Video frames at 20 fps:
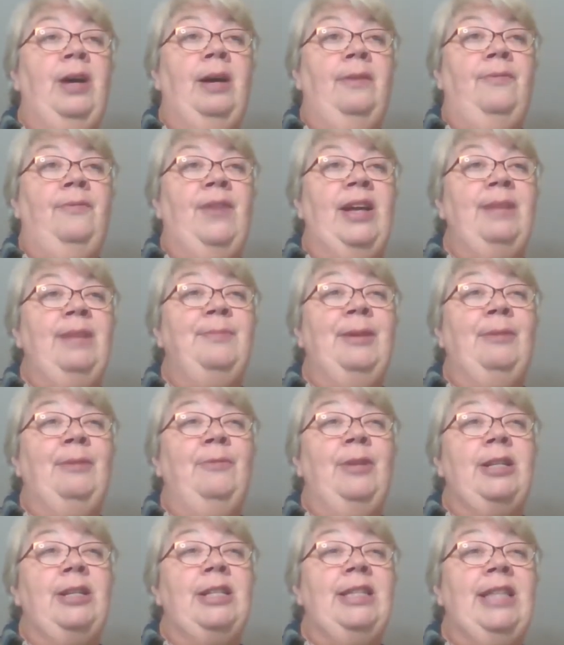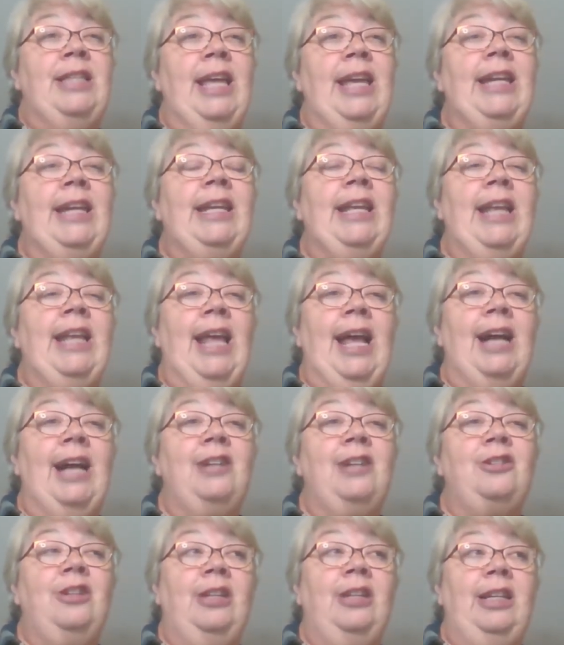vitamin which they can
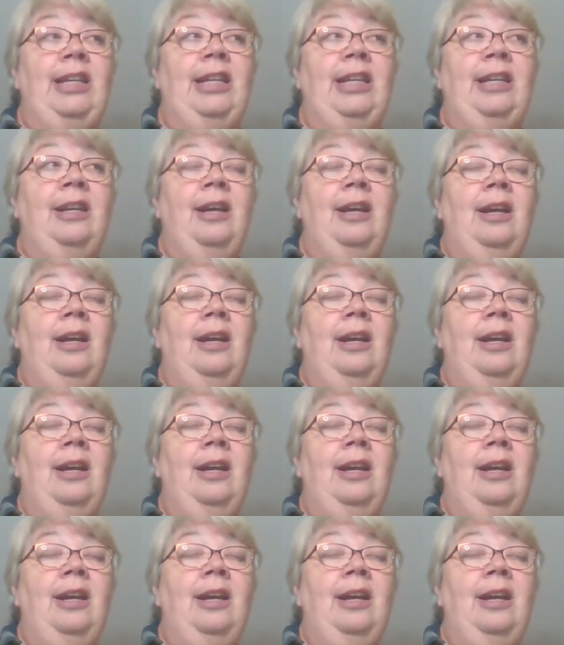actually